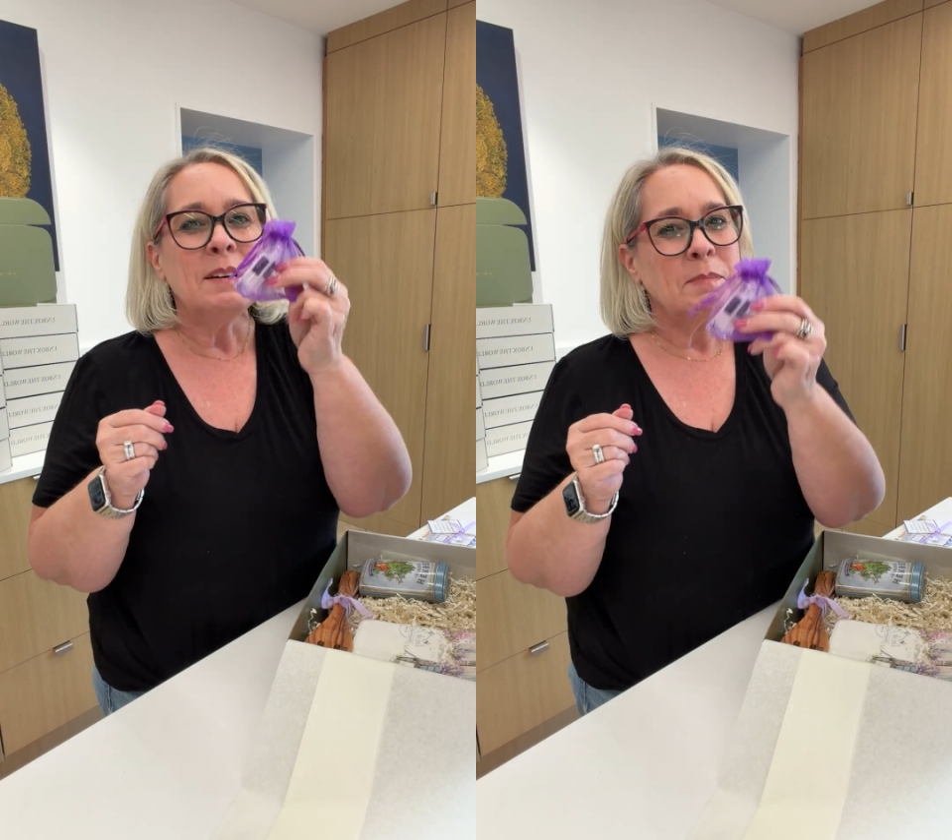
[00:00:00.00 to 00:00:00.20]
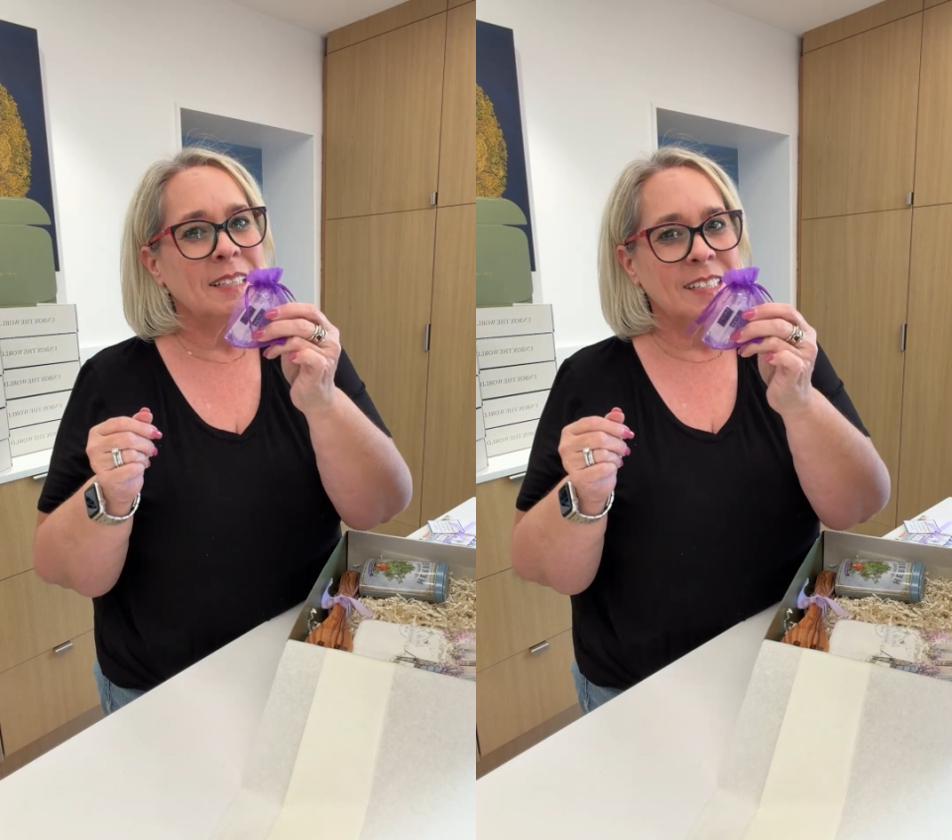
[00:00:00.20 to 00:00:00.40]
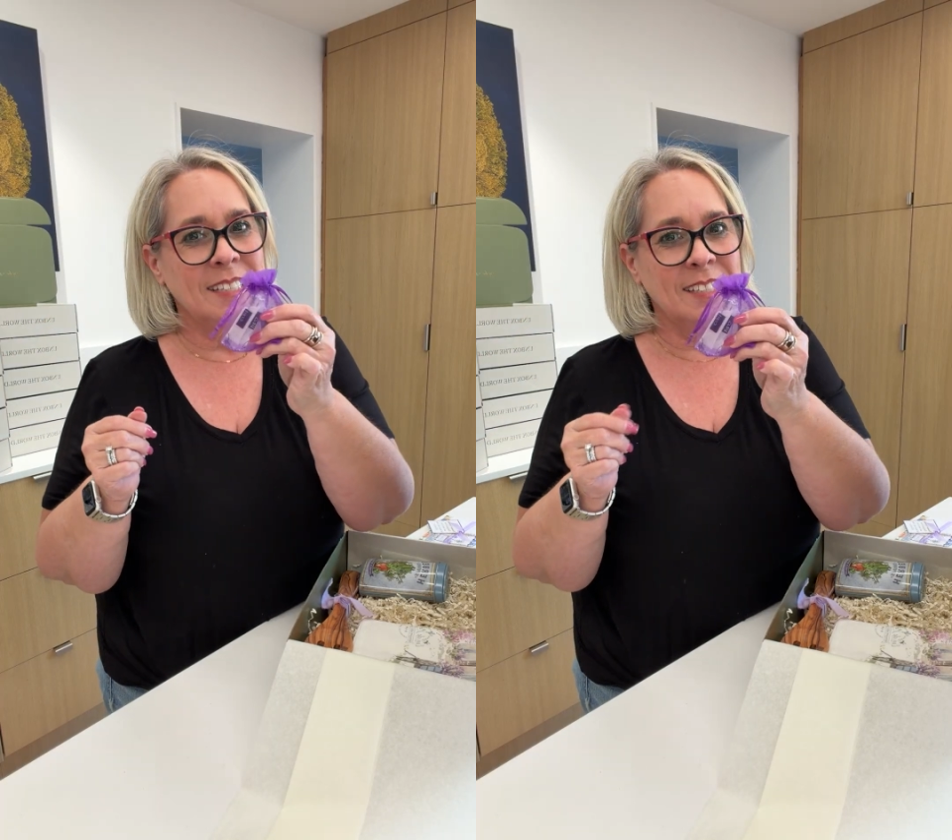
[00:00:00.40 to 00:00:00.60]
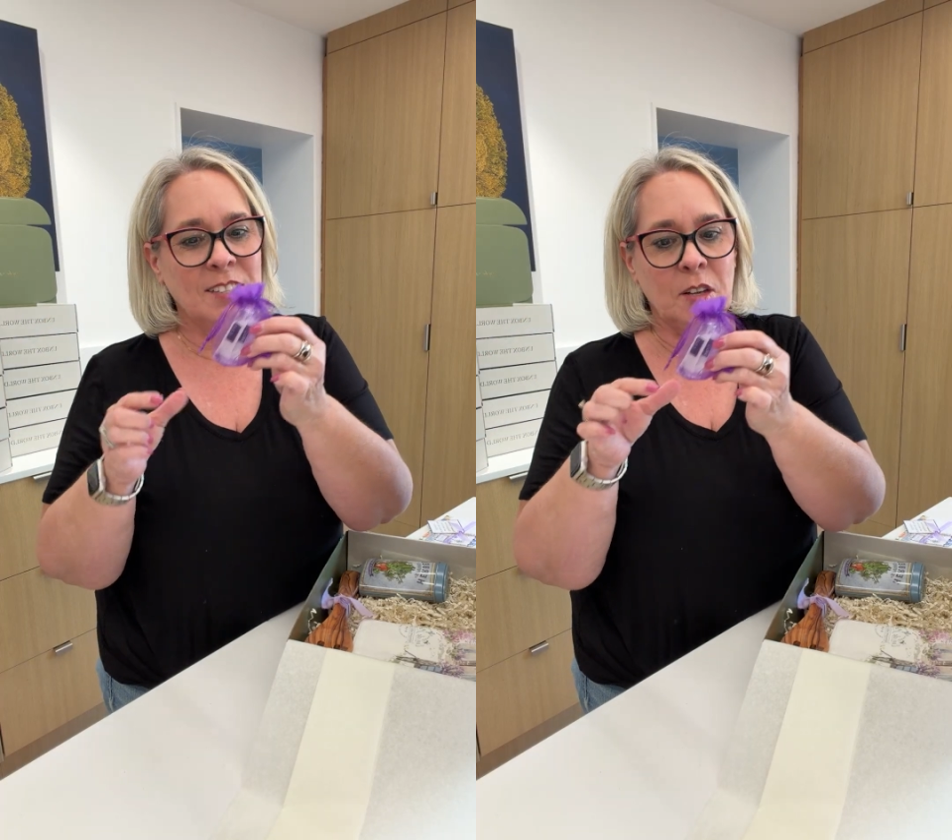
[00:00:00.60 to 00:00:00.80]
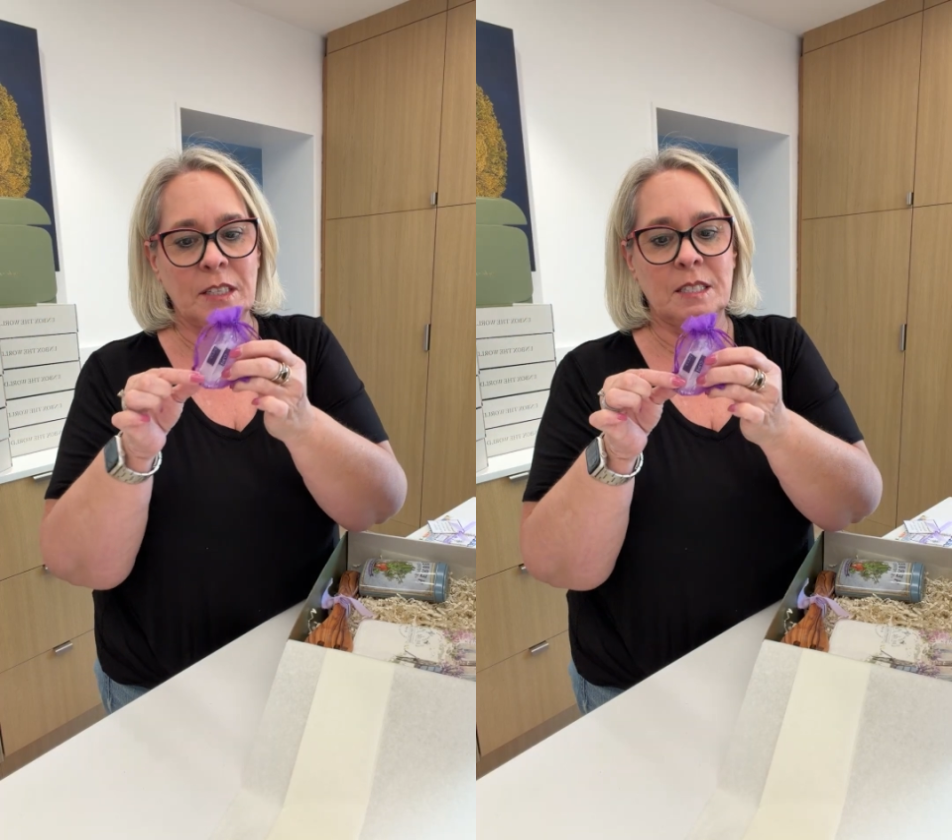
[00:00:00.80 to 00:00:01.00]
but the sea
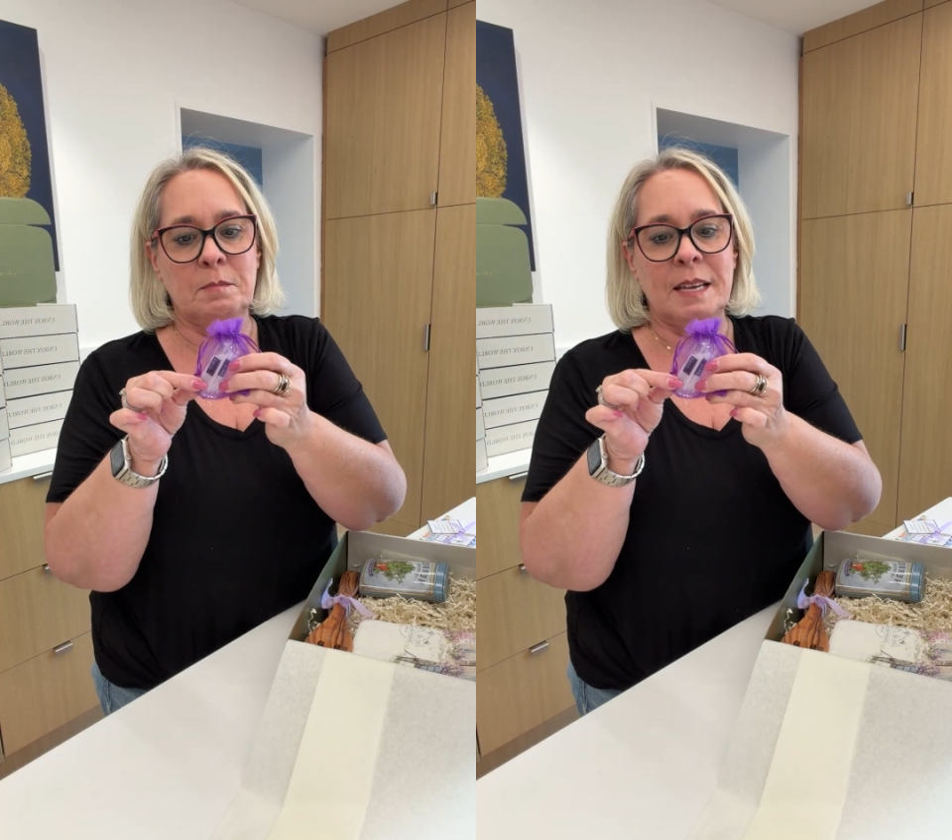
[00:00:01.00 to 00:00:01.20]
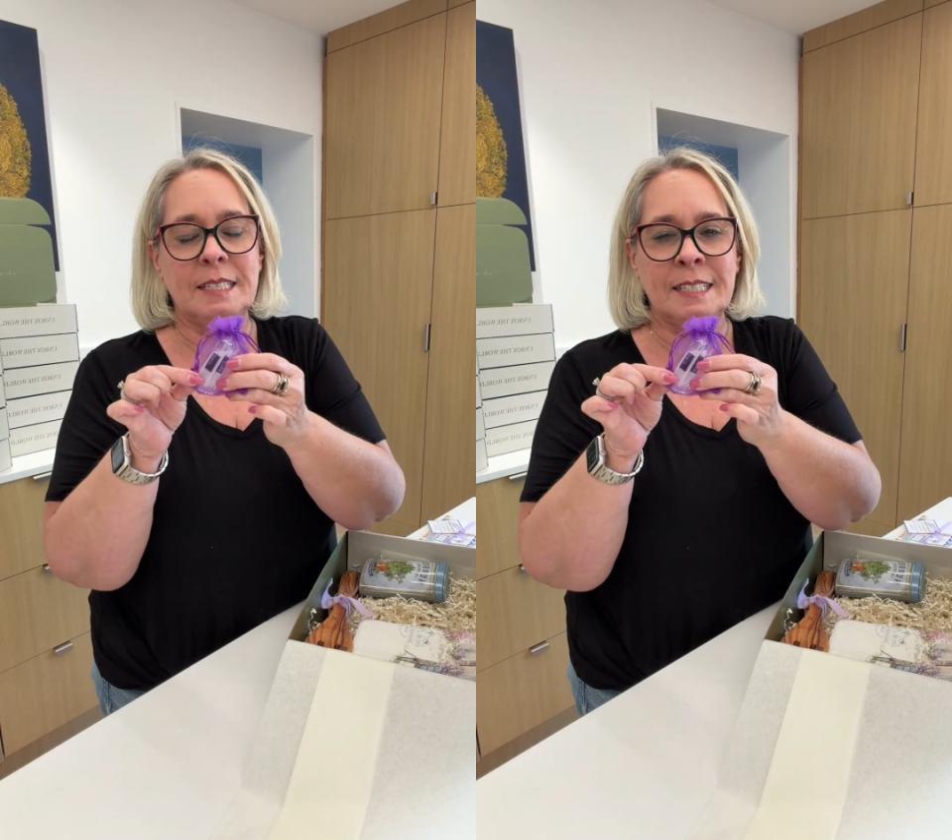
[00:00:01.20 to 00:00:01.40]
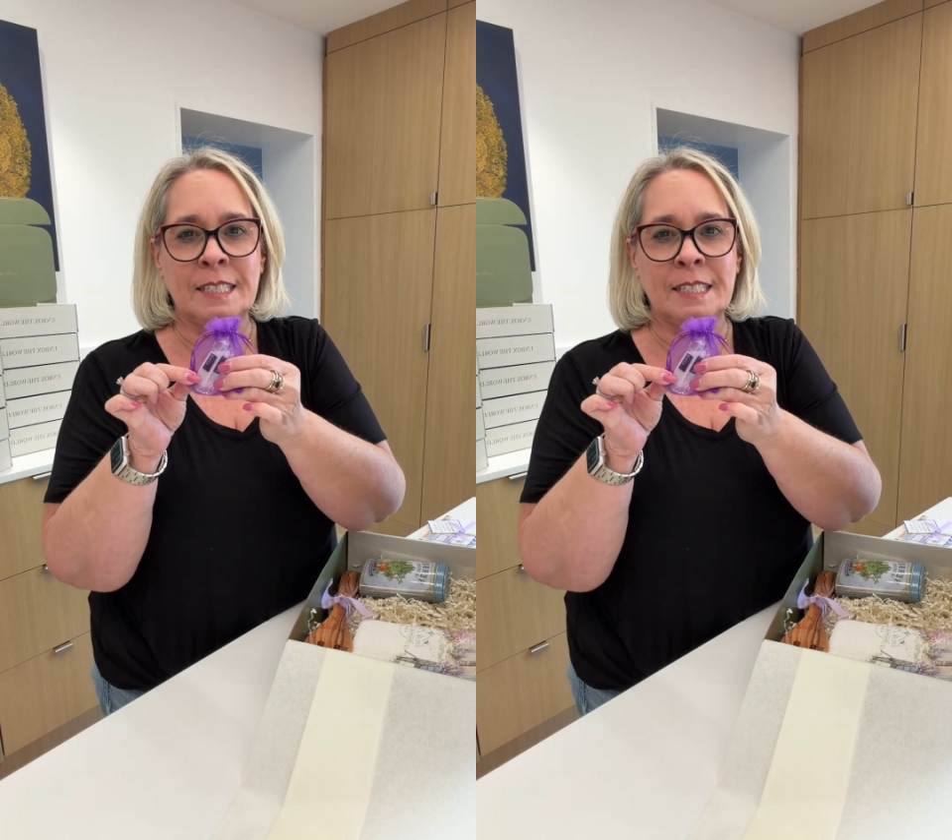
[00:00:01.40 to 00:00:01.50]
salt is amazing.